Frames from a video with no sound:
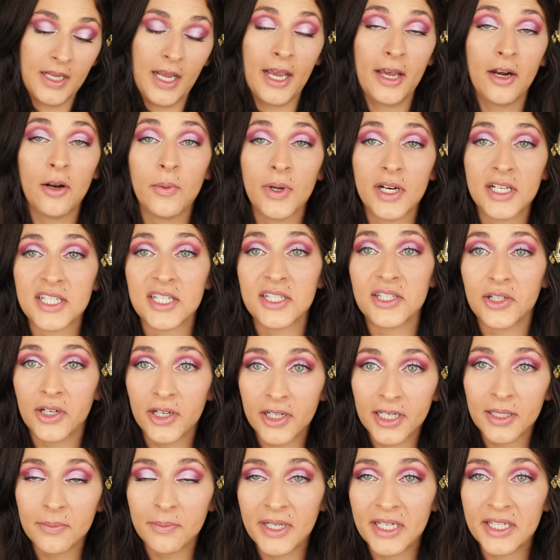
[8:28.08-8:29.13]
I don't want it to
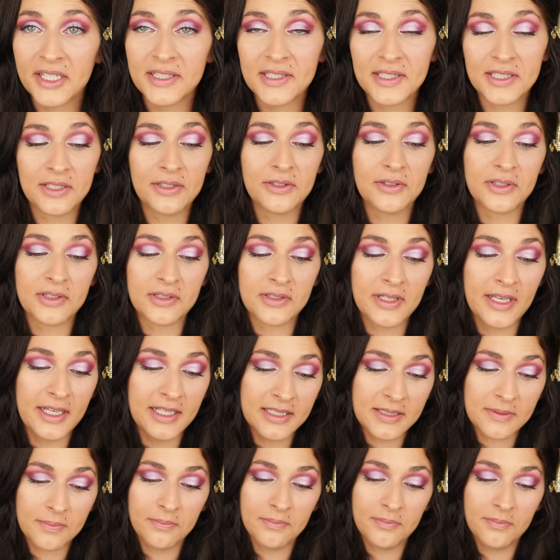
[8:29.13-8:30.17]
darken my concealer.
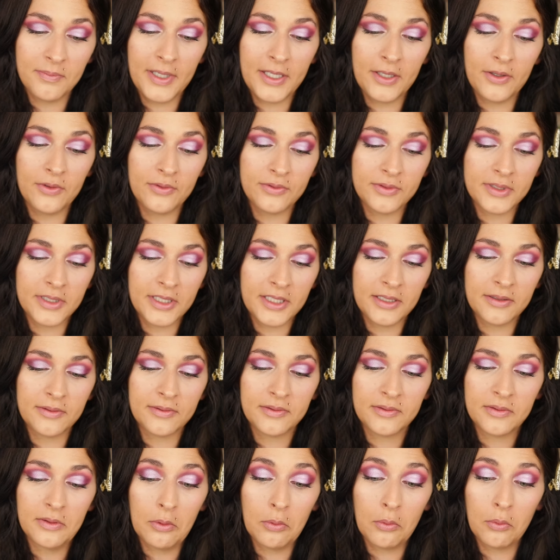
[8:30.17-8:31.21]
That's my only
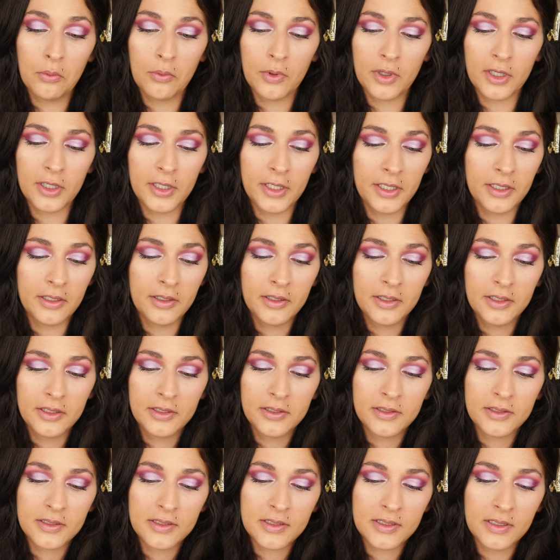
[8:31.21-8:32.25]
worry.
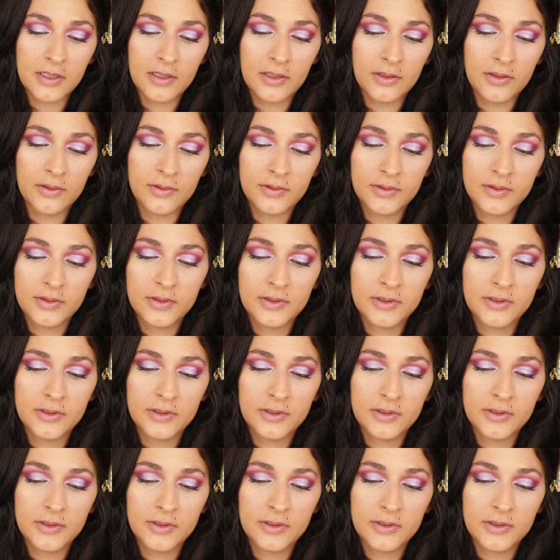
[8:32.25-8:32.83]
So